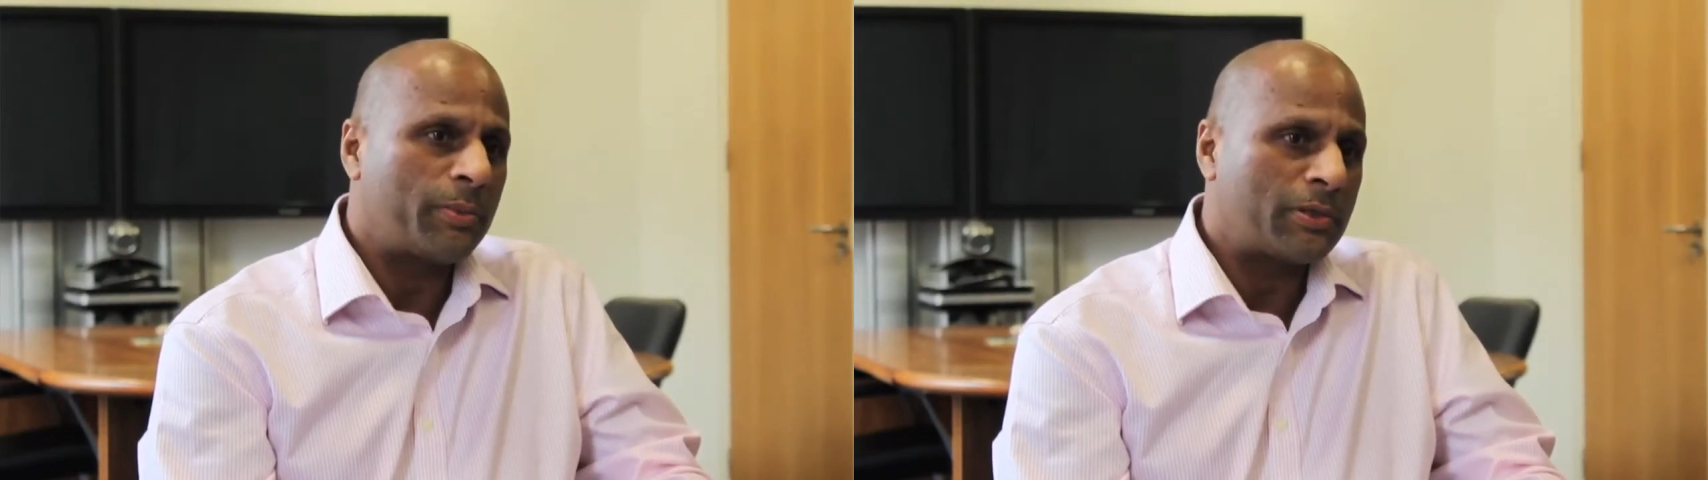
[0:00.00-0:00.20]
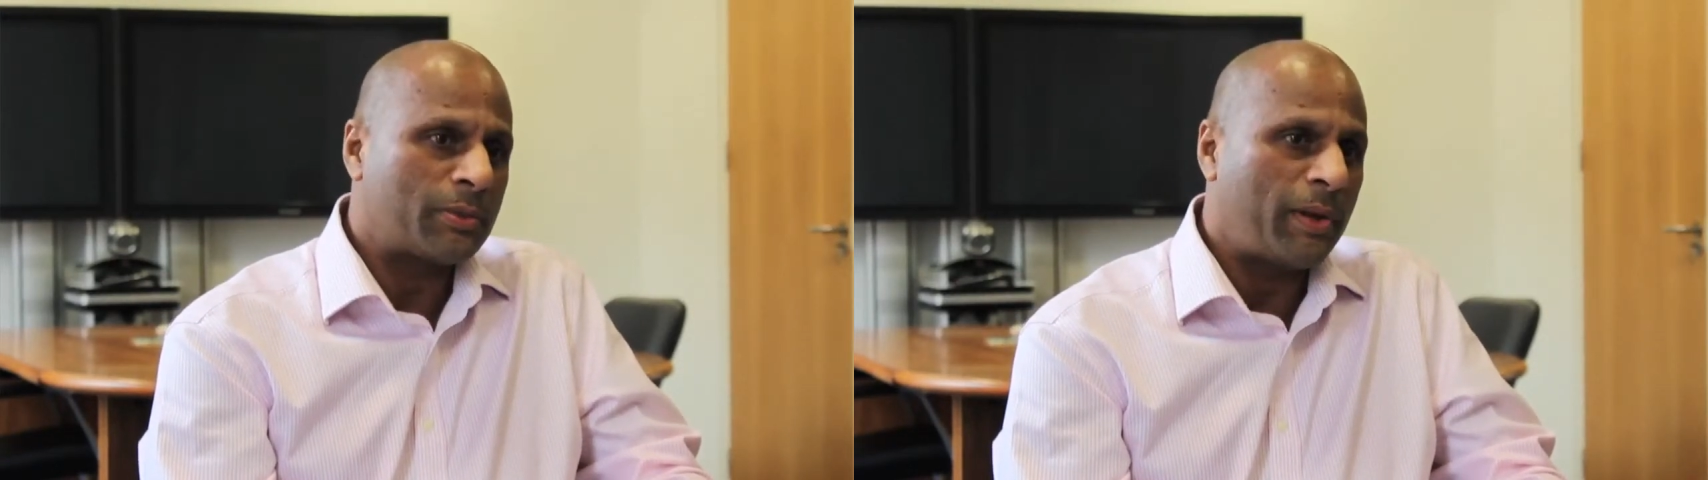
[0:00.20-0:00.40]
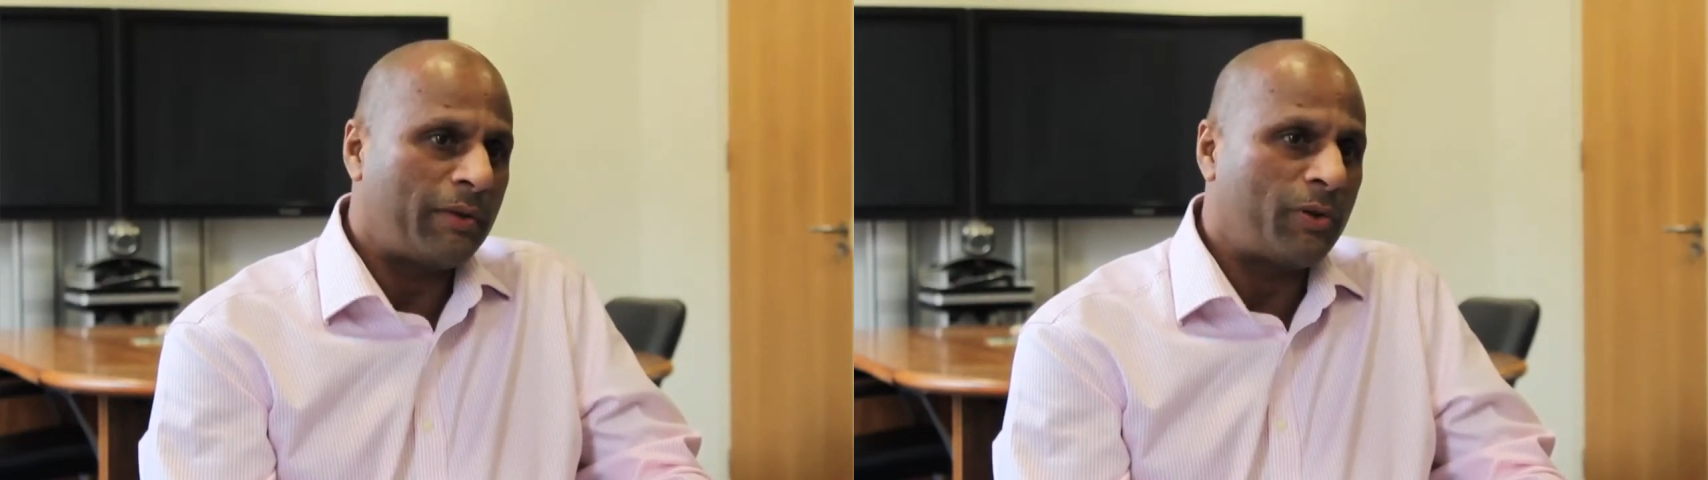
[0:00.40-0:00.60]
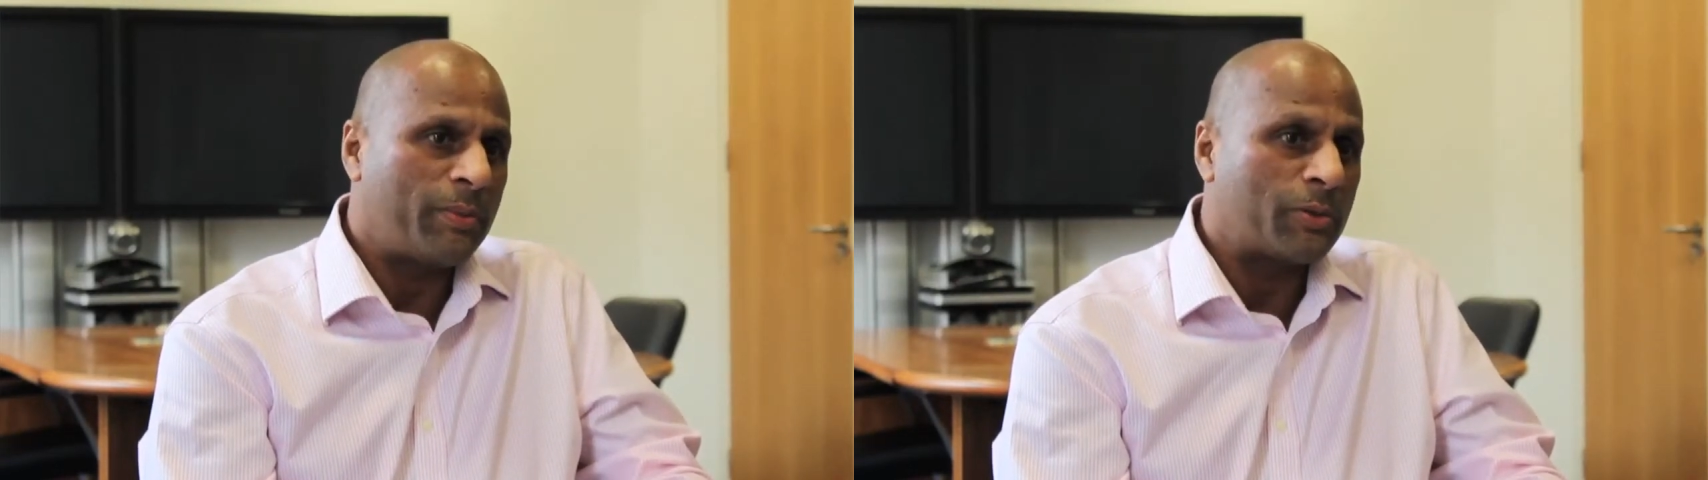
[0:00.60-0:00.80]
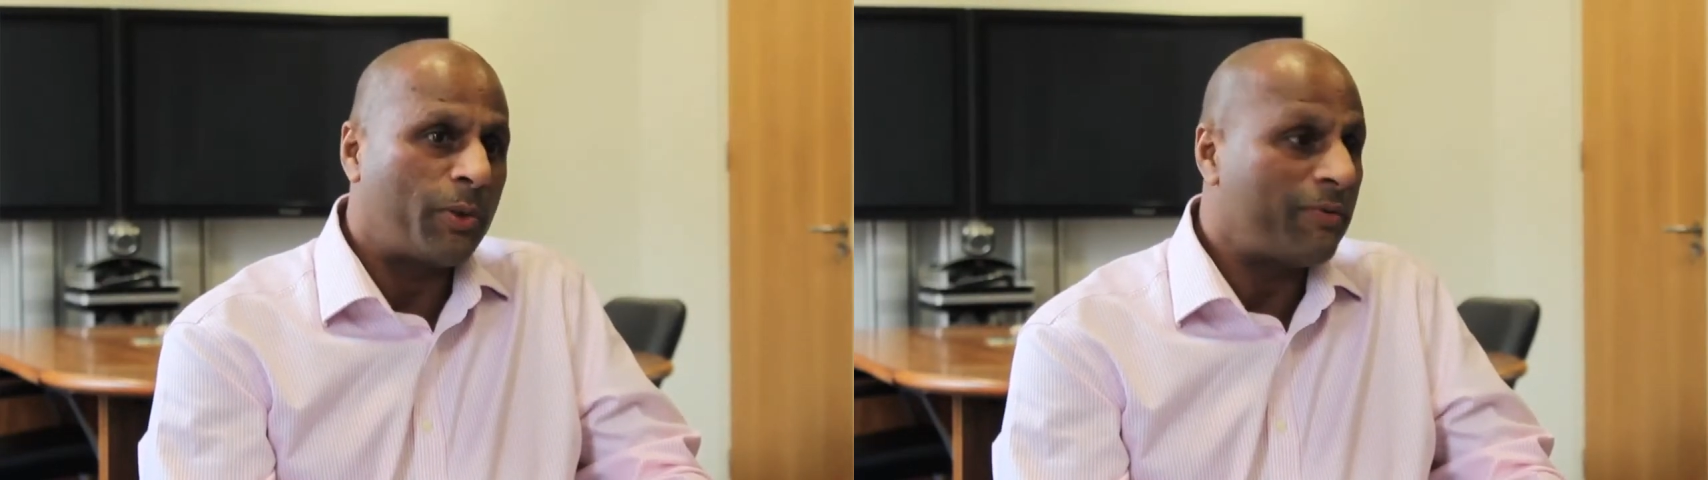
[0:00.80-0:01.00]
business
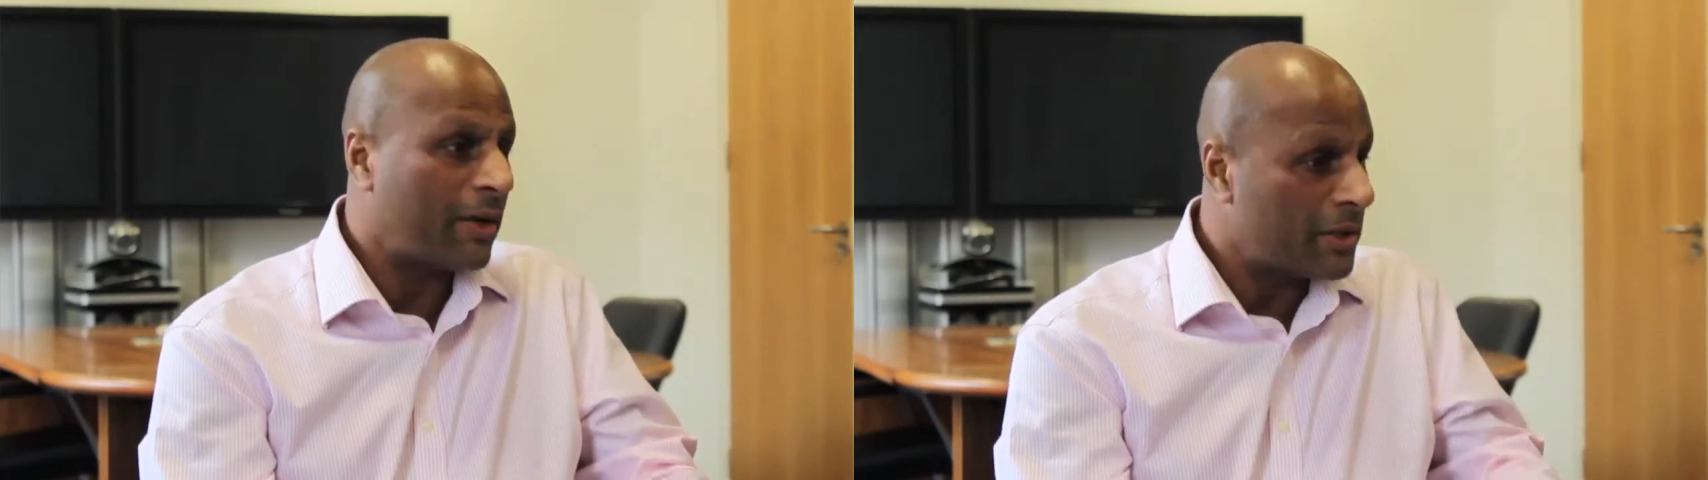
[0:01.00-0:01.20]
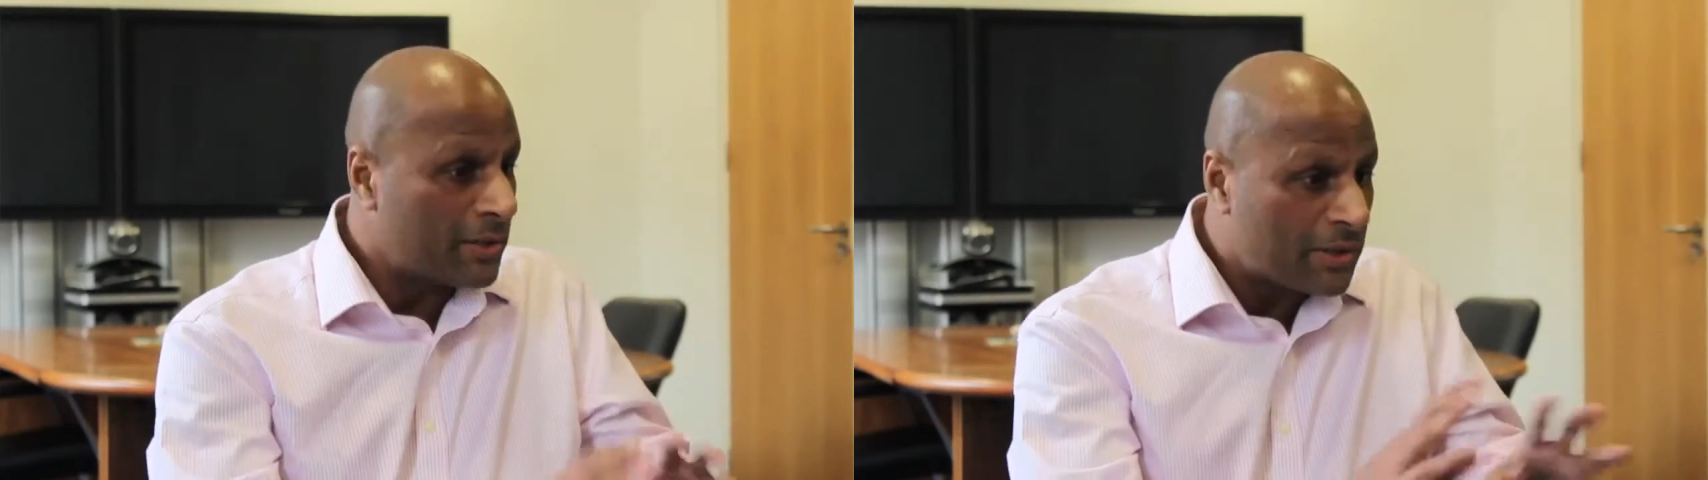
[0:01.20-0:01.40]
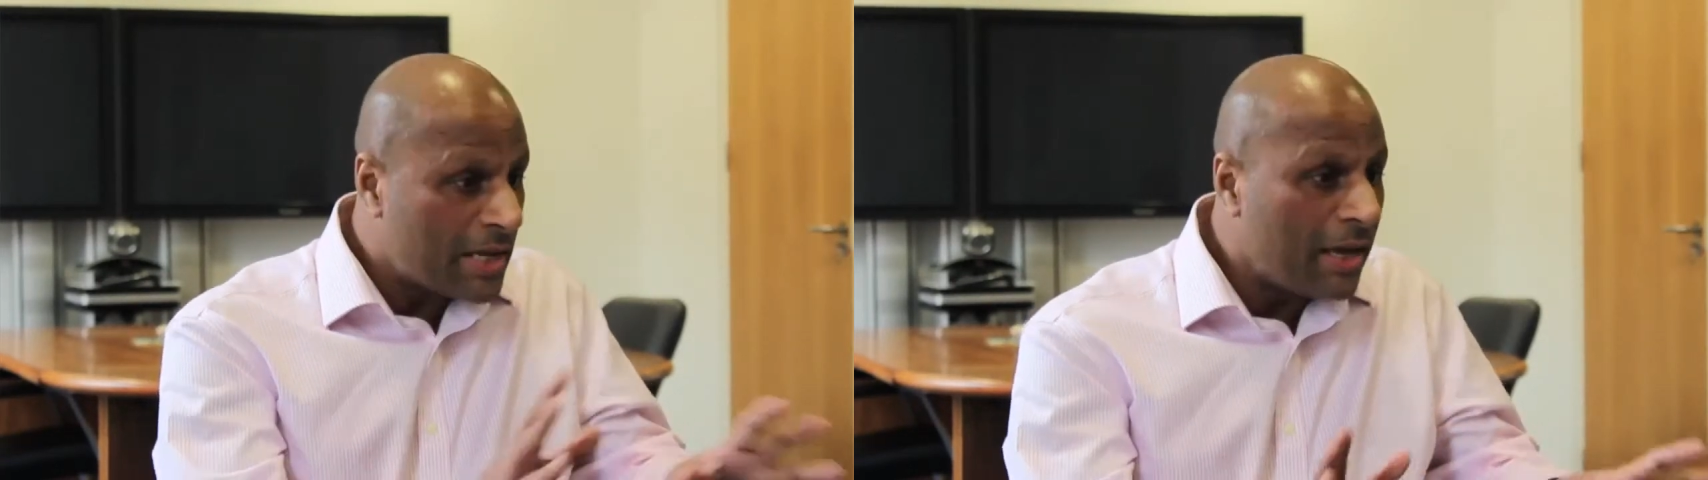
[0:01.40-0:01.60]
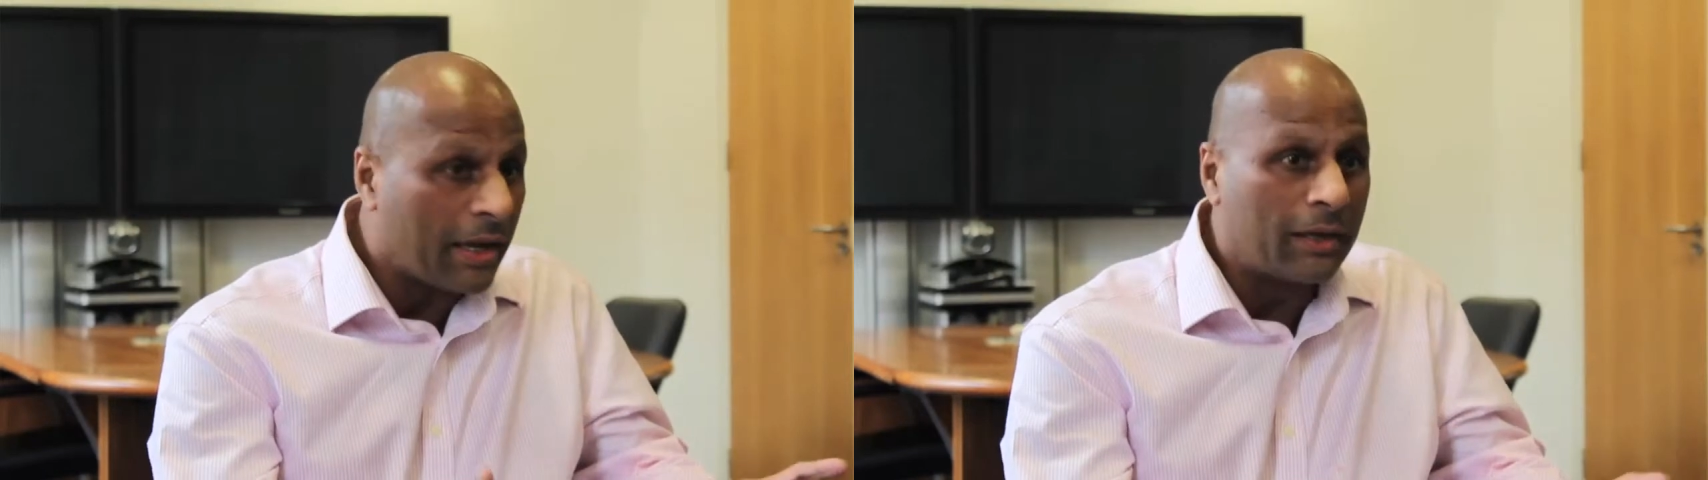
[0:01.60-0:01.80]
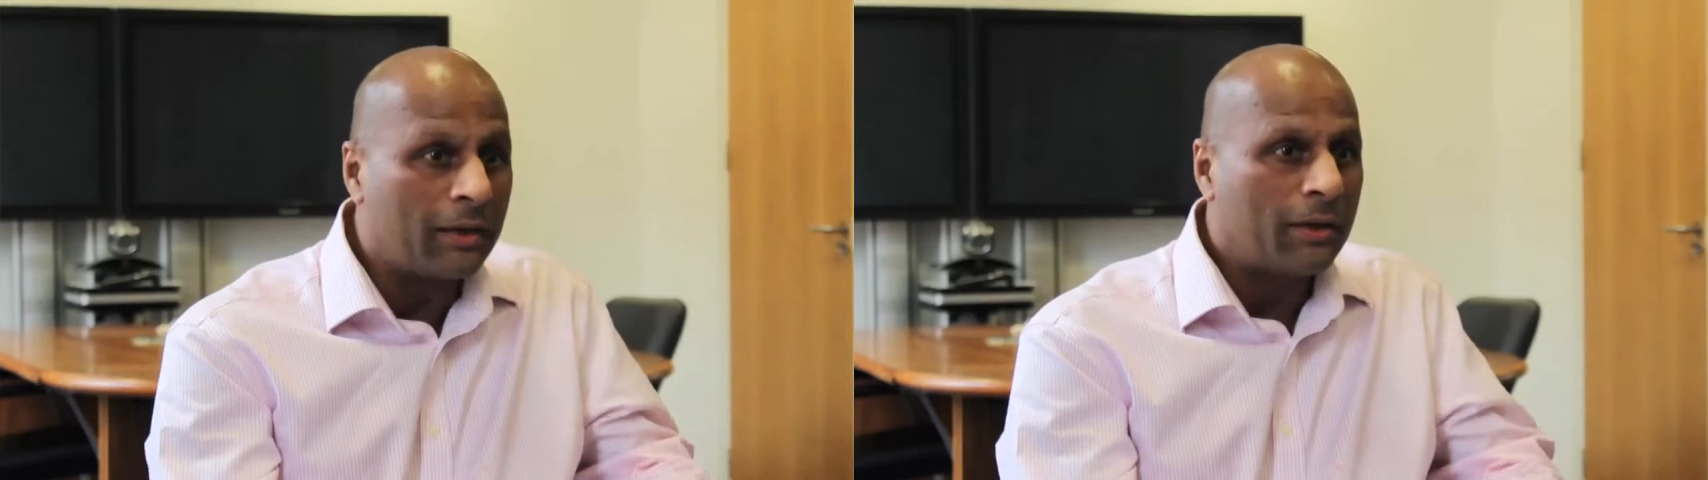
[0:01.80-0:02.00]
platform as a way of actually
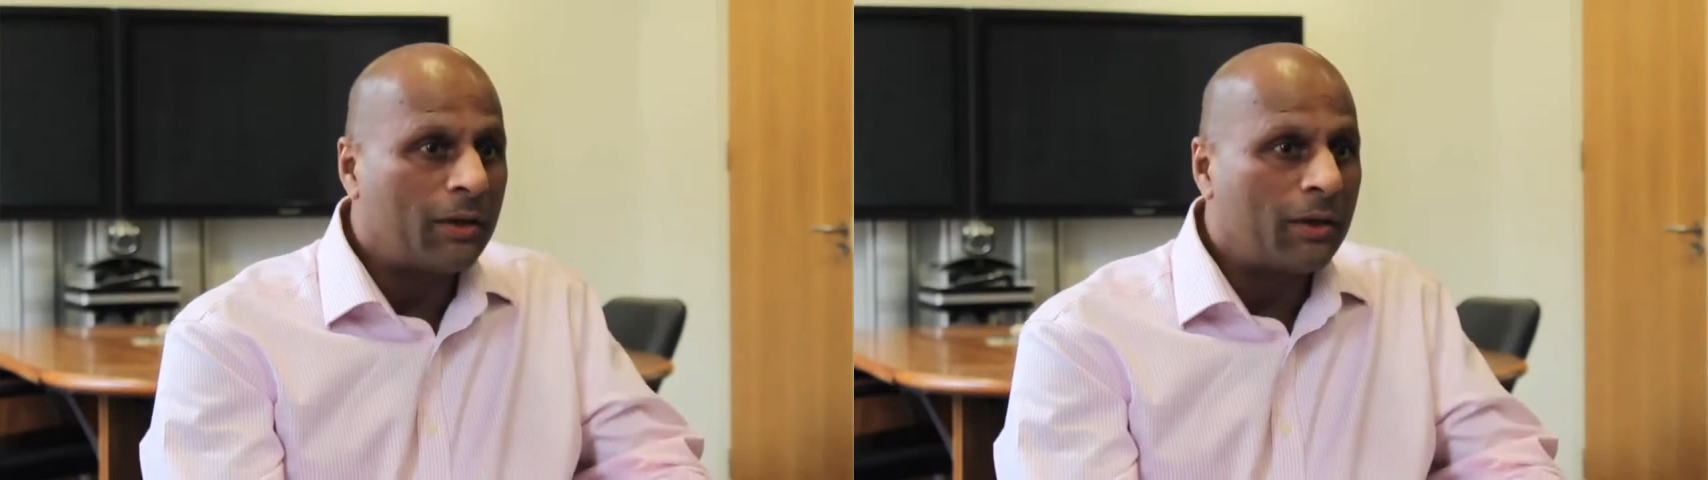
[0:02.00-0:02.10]
seeing